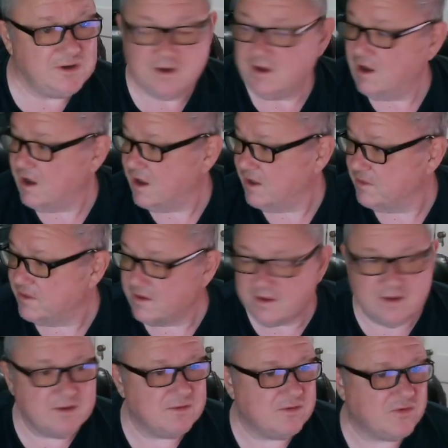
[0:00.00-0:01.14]
on
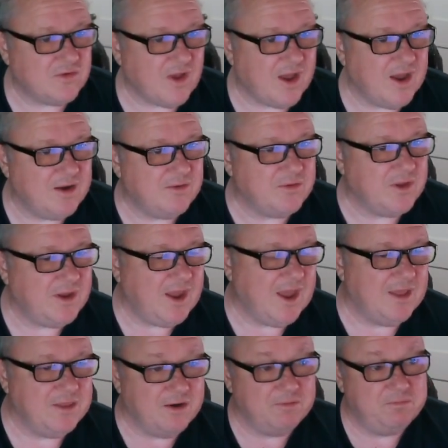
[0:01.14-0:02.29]
the side of the,
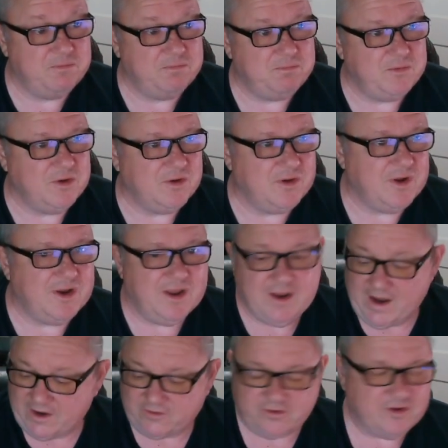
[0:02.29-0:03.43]
and there you can, it
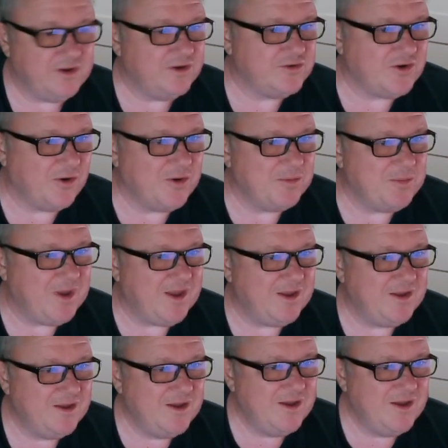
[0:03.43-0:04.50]
actually is showing me,